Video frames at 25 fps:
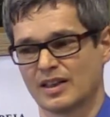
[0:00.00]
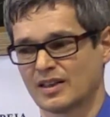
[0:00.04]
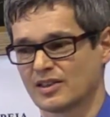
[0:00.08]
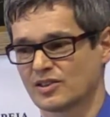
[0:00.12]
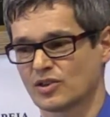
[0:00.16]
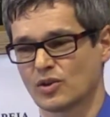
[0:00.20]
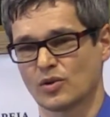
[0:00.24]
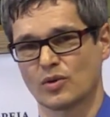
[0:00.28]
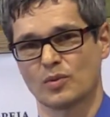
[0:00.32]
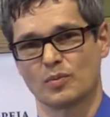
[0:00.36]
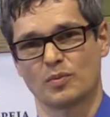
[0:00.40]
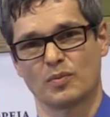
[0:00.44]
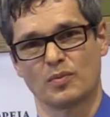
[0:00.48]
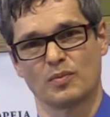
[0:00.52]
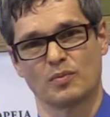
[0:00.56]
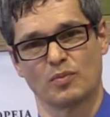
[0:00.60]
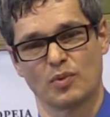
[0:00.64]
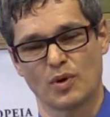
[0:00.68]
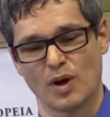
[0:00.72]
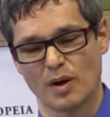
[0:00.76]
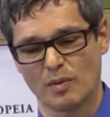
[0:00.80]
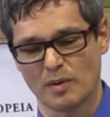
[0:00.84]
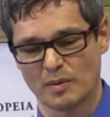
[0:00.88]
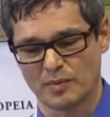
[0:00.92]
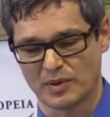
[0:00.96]
So
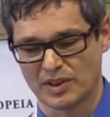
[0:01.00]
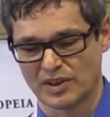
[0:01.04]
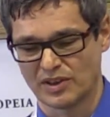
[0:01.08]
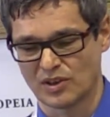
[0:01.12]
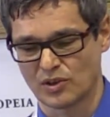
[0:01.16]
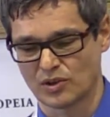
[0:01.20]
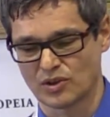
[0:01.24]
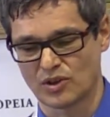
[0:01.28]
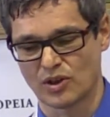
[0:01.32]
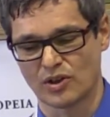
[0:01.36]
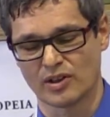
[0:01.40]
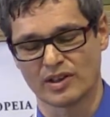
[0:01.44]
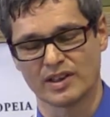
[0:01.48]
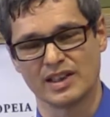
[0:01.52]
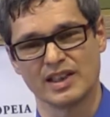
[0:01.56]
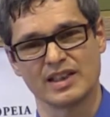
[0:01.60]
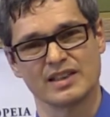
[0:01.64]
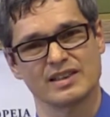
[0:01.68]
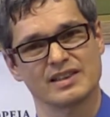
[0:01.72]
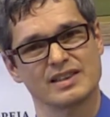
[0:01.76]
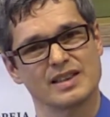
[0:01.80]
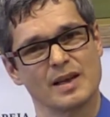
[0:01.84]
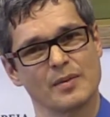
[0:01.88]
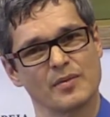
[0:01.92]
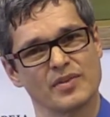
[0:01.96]
probably you don't
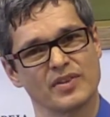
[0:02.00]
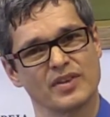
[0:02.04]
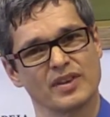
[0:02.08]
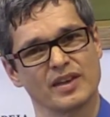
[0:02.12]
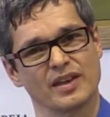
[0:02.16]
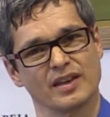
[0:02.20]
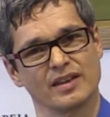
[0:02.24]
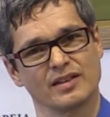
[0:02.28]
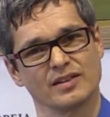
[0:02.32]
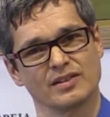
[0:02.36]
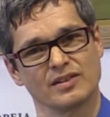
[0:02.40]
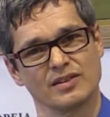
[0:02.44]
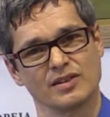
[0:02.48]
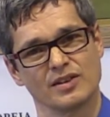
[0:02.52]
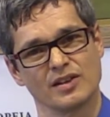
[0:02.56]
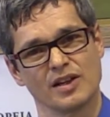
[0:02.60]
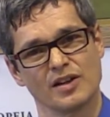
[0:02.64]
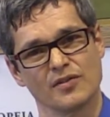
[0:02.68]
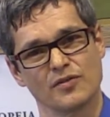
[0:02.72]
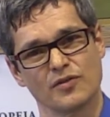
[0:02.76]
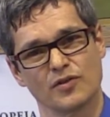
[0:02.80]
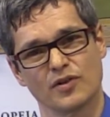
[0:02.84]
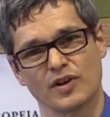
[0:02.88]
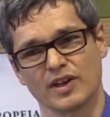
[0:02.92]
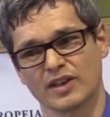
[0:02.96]
need something
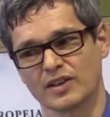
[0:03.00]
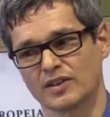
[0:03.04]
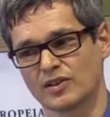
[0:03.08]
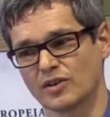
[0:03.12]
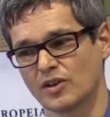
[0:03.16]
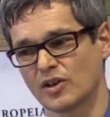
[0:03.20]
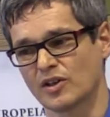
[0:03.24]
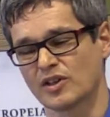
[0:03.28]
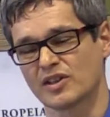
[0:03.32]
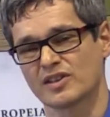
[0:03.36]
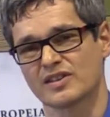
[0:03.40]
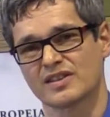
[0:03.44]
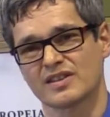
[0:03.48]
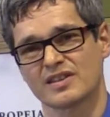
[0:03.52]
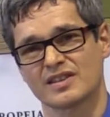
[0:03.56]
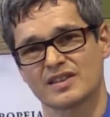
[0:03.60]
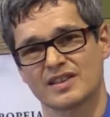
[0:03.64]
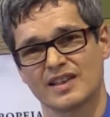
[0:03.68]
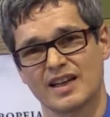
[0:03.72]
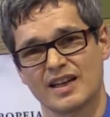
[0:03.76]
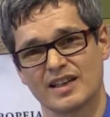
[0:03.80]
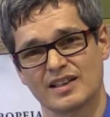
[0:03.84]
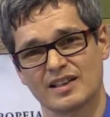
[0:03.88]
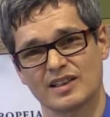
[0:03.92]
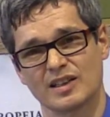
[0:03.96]
different, not a
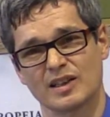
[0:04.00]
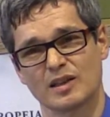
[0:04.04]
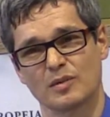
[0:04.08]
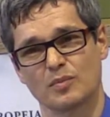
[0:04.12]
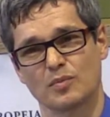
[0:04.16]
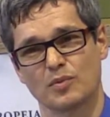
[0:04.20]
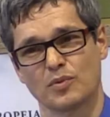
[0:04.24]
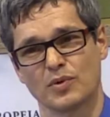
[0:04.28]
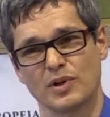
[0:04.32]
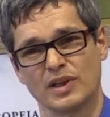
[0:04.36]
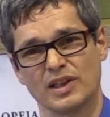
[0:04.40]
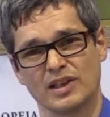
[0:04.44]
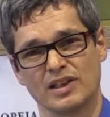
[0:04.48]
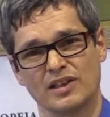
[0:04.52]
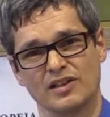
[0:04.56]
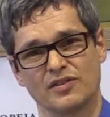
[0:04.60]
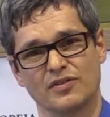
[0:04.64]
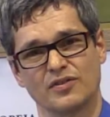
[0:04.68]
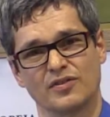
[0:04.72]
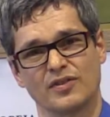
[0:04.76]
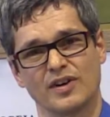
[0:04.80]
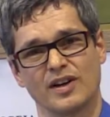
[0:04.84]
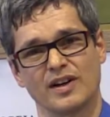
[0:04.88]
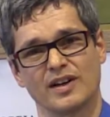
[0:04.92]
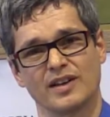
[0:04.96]
static,
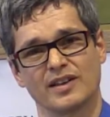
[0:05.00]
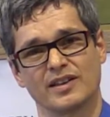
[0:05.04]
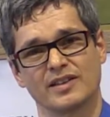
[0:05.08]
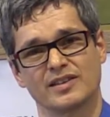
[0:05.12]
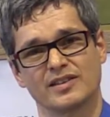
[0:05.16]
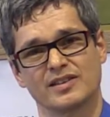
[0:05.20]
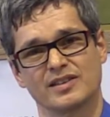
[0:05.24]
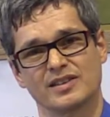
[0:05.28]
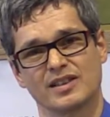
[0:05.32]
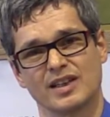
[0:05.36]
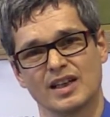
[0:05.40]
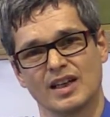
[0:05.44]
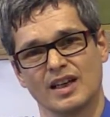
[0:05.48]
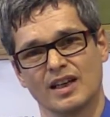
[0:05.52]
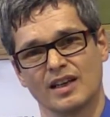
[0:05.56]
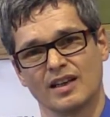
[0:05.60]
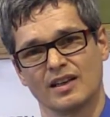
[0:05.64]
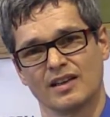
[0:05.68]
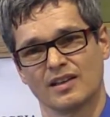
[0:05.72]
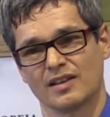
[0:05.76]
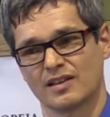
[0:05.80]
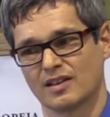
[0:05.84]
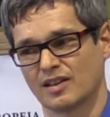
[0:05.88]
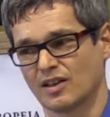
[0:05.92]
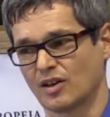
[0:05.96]
predefined
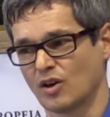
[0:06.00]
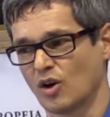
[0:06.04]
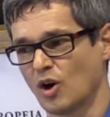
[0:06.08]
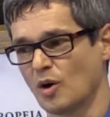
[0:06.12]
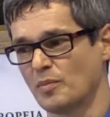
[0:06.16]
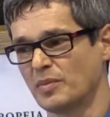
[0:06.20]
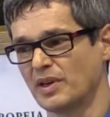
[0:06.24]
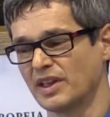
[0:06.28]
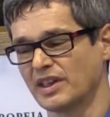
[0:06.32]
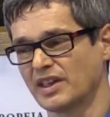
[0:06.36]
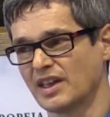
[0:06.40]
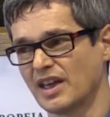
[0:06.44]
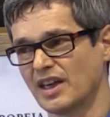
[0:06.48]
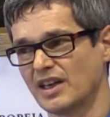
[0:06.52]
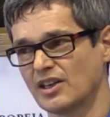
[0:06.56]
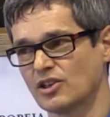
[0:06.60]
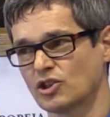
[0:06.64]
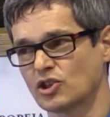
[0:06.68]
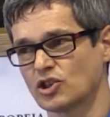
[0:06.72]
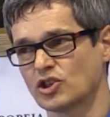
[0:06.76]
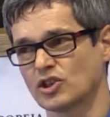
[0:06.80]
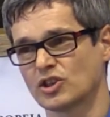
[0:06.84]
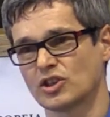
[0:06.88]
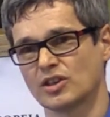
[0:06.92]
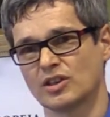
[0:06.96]

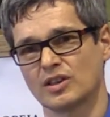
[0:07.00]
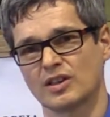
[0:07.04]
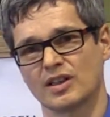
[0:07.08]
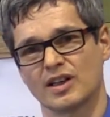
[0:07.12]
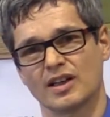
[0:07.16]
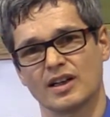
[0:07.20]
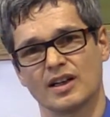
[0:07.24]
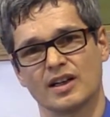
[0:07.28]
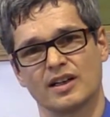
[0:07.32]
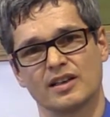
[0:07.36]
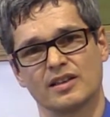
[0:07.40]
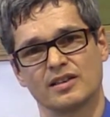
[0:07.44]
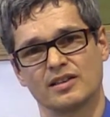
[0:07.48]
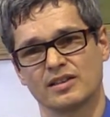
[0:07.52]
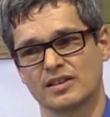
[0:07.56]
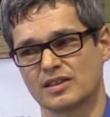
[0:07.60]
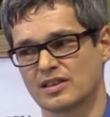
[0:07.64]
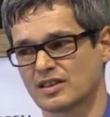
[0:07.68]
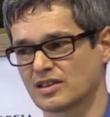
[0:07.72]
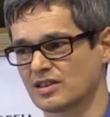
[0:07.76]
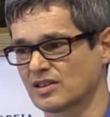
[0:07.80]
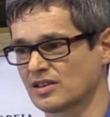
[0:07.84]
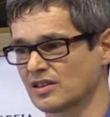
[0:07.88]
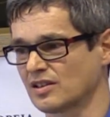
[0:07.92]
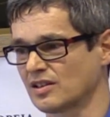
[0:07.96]
obligation
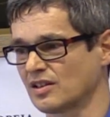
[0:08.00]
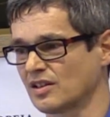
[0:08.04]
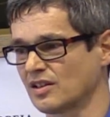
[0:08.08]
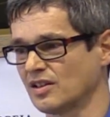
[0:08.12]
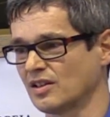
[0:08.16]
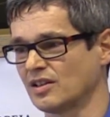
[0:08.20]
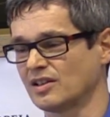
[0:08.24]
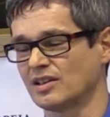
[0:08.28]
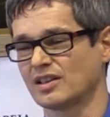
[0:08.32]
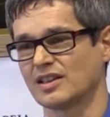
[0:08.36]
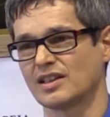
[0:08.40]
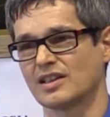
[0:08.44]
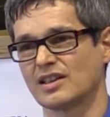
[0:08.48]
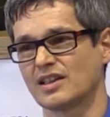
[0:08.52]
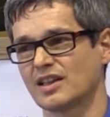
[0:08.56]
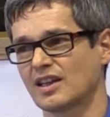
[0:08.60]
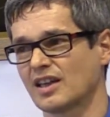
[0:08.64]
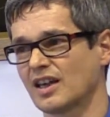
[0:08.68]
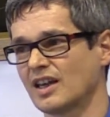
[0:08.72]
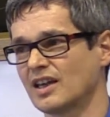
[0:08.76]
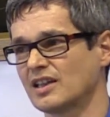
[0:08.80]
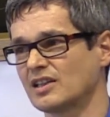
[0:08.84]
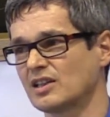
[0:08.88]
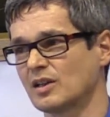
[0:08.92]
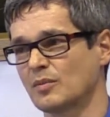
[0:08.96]
and an
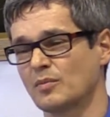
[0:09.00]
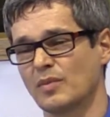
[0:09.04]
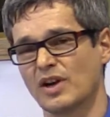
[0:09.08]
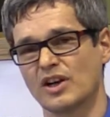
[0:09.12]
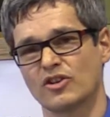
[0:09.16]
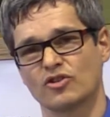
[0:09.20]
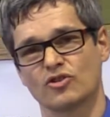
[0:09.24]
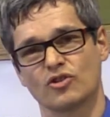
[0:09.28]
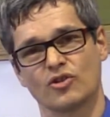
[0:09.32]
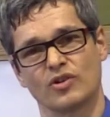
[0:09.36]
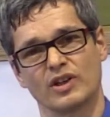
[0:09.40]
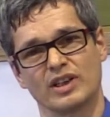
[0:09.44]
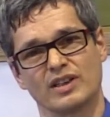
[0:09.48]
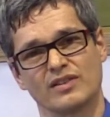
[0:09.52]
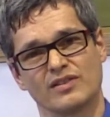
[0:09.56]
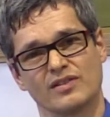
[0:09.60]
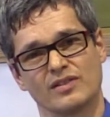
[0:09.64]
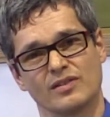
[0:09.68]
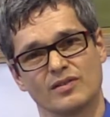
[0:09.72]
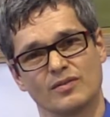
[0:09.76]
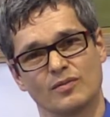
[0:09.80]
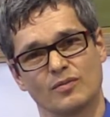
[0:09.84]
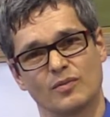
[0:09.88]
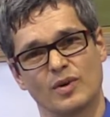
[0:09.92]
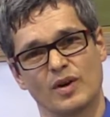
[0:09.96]
indicator measuring
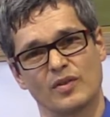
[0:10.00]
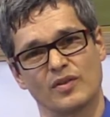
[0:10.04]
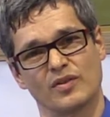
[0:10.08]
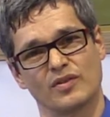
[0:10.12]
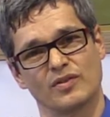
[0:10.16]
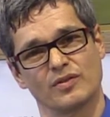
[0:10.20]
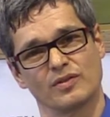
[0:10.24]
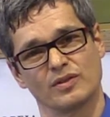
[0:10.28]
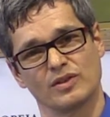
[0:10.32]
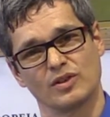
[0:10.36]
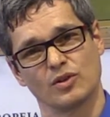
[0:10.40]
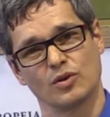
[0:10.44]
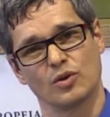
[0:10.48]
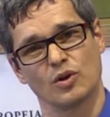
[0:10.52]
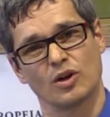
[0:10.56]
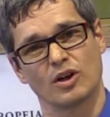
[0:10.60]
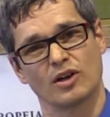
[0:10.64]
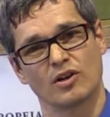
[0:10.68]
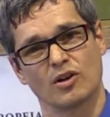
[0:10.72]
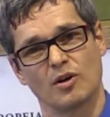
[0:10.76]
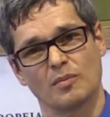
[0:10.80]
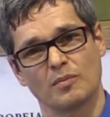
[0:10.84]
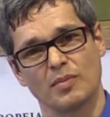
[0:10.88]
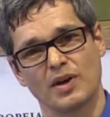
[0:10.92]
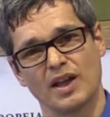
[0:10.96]
whether you are
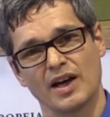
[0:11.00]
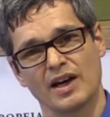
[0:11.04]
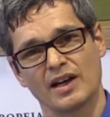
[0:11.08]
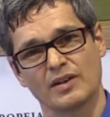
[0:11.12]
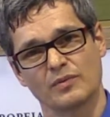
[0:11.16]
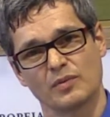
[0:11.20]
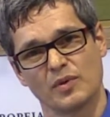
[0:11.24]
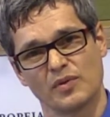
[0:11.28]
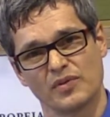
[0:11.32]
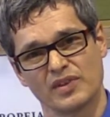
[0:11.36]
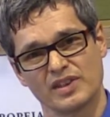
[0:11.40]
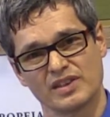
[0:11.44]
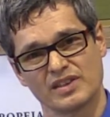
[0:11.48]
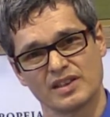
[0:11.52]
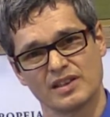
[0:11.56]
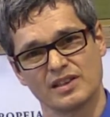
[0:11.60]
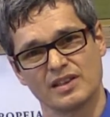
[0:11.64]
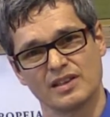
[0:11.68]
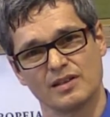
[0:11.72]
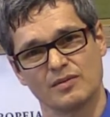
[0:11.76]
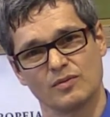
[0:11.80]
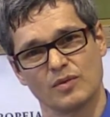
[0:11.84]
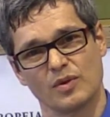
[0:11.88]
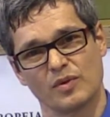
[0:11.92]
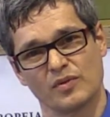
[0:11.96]
compliant with
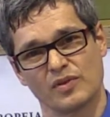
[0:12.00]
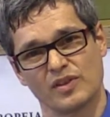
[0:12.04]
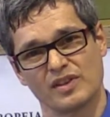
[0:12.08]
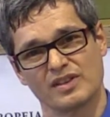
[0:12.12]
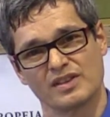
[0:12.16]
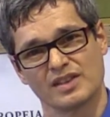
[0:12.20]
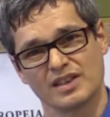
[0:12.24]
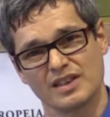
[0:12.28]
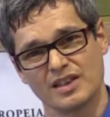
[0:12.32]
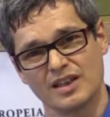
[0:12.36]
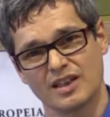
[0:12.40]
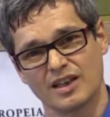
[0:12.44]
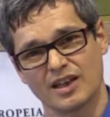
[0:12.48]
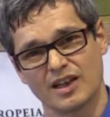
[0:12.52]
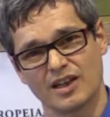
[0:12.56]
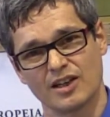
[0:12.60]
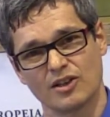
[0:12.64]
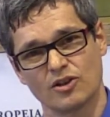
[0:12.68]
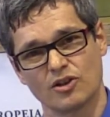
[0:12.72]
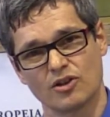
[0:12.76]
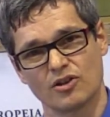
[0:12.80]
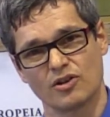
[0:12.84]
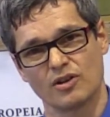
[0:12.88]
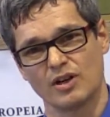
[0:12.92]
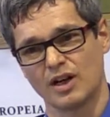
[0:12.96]
this
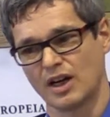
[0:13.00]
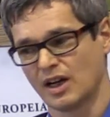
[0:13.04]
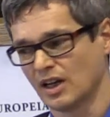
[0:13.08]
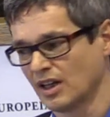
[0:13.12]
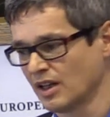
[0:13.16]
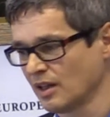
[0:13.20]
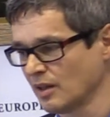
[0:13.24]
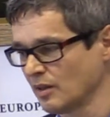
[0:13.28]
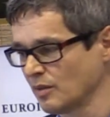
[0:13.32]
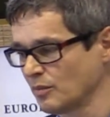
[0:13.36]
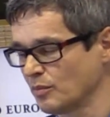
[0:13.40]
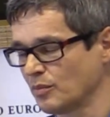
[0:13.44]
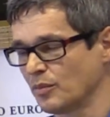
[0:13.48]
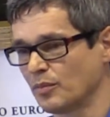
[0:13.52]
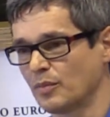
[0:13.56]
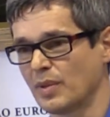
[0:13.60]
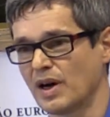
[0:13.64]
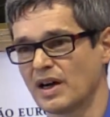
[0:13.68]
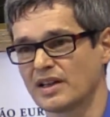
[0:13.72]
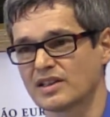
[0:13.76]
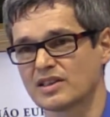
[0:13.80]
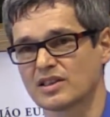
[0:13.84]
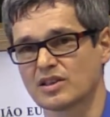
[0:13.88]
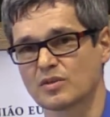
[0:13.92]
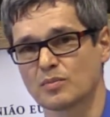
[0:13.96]
indicator,
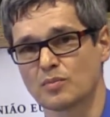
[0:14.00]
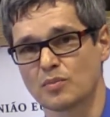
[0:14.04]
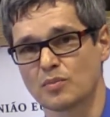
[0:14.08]
but